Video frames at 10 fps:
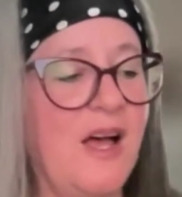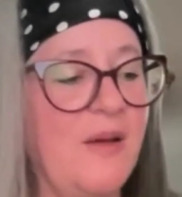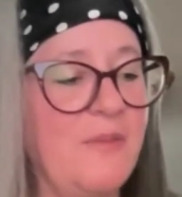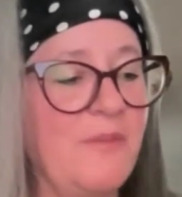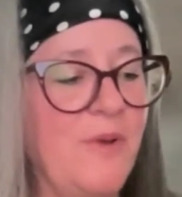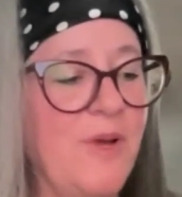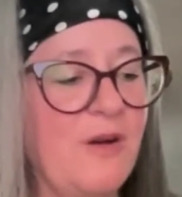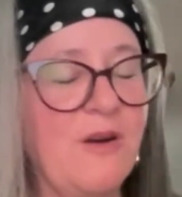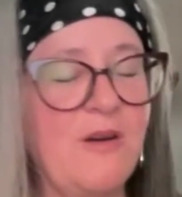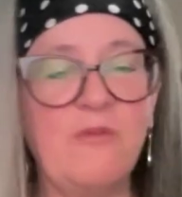um, we
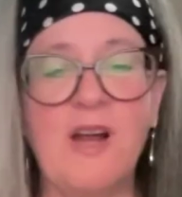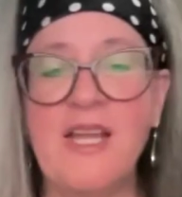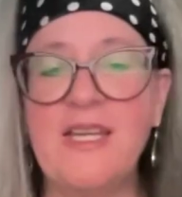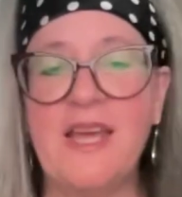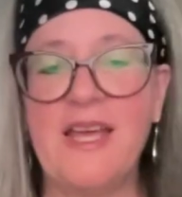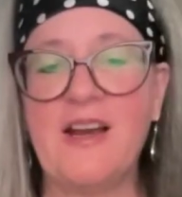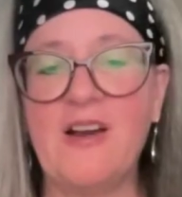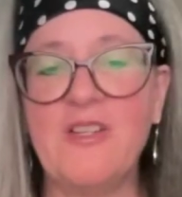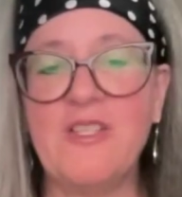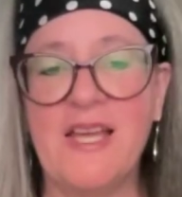are right at
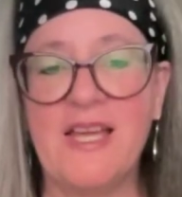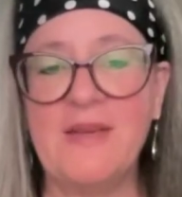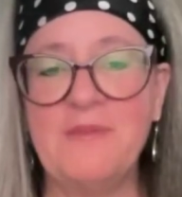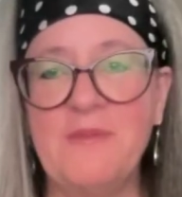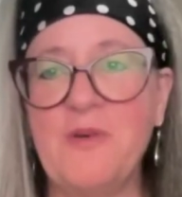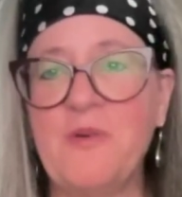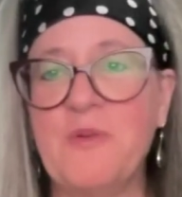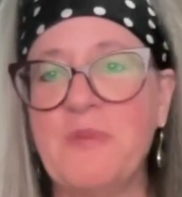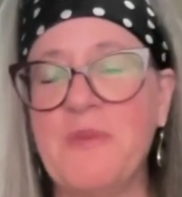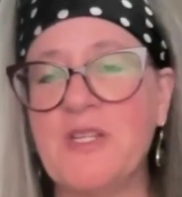our time. I
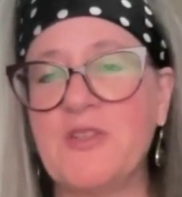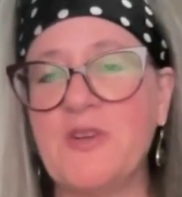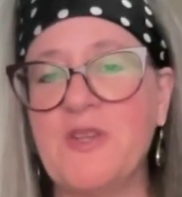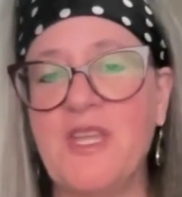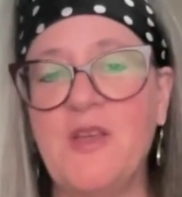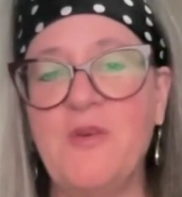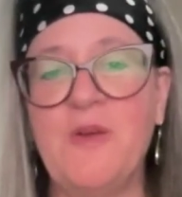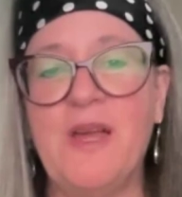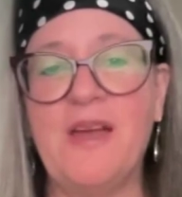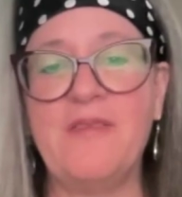want to make sure that you
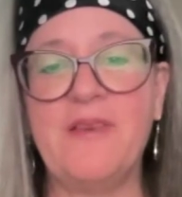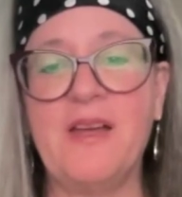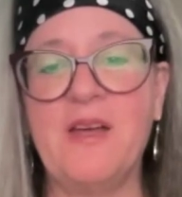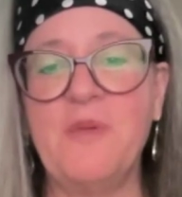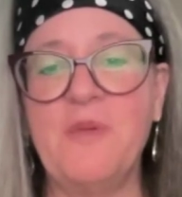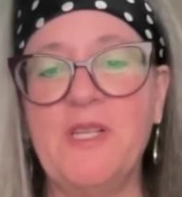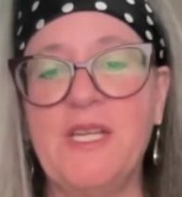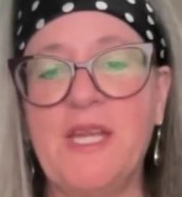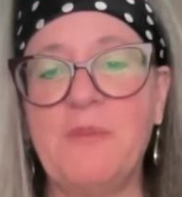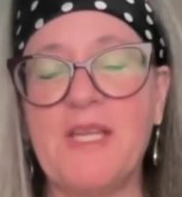have uh,
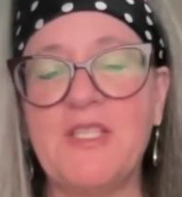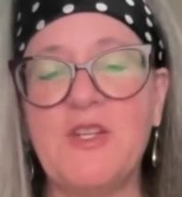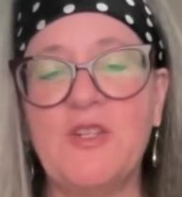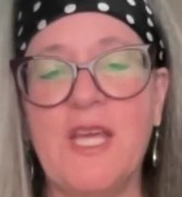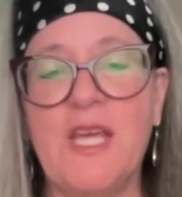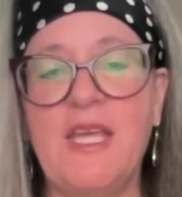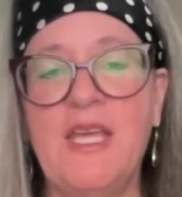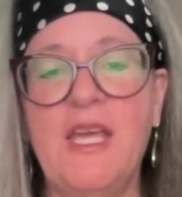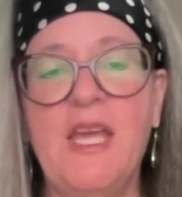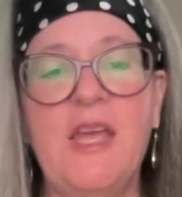ability to get back to your day.